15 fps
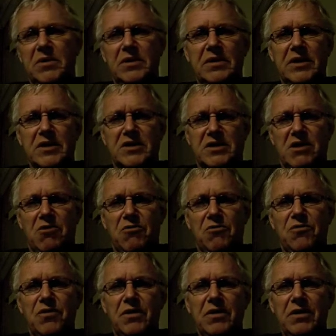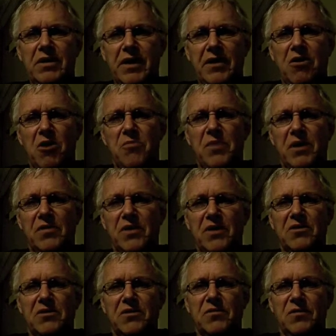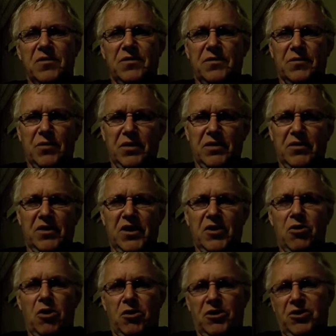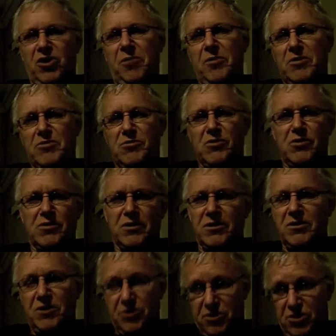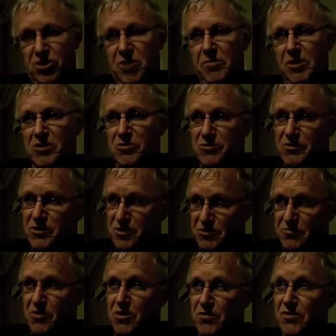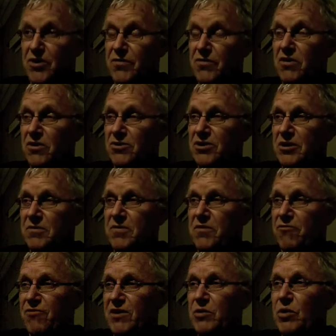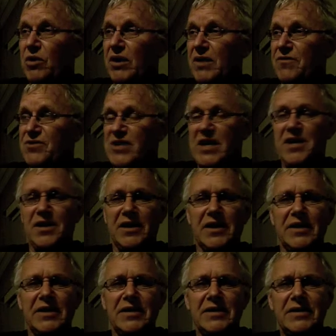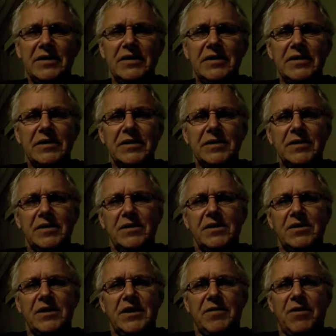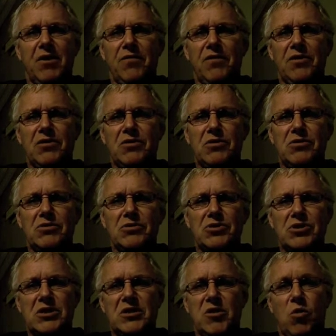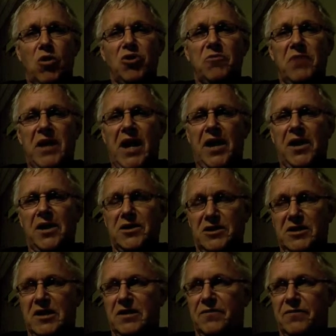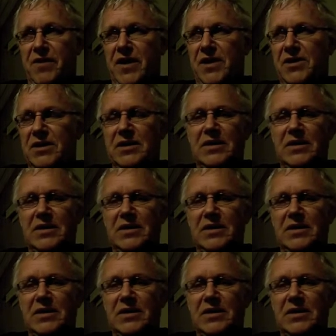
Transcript: itself, and hoping that when you knock determinism over, you've got free will left standing. They often use quantum mechanics, in fact,